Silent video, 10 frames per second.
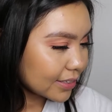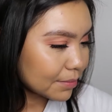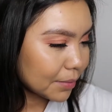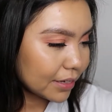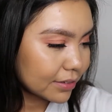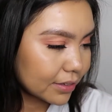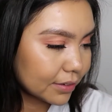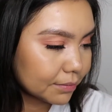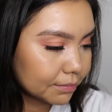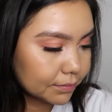is amazing.
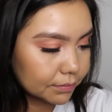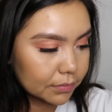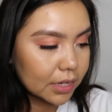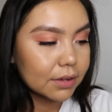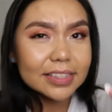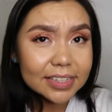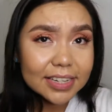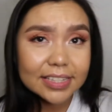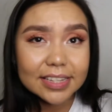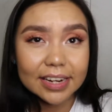I think you
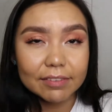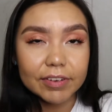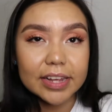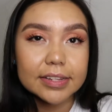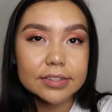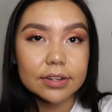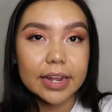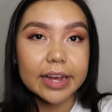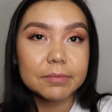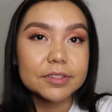guys can find this on
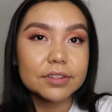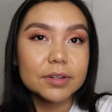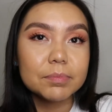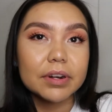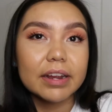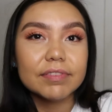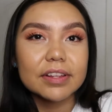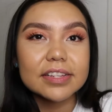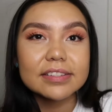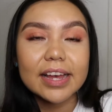Amazon, but I
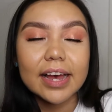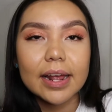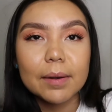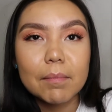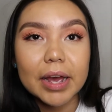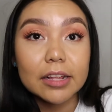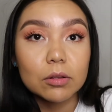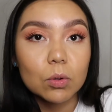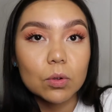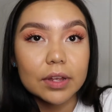found this at my
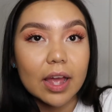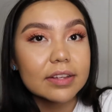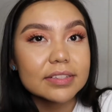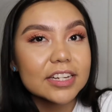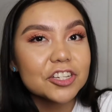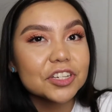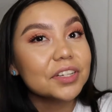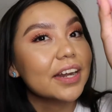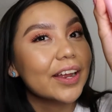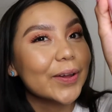local gas station
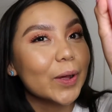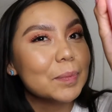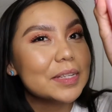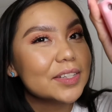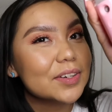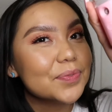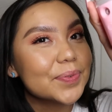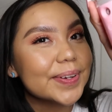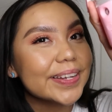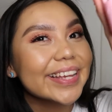and I caught myself
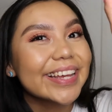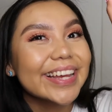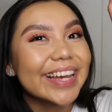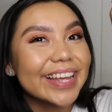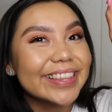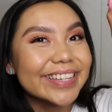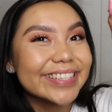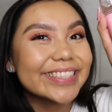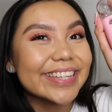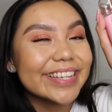one, and
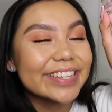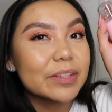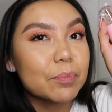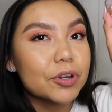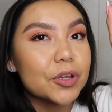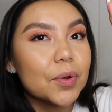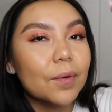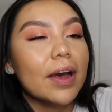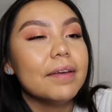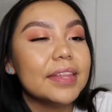this is pretty
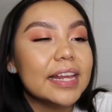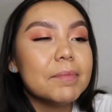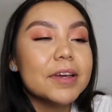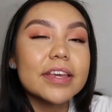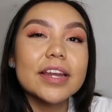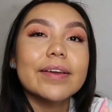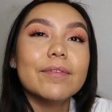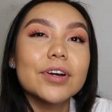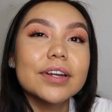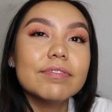cool. I'm thinking about getting
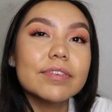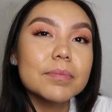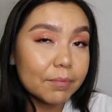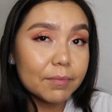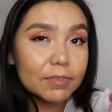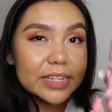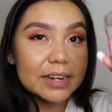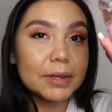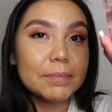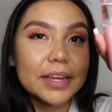one for
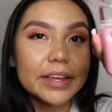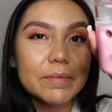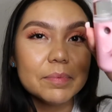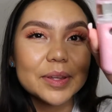setting my makeup.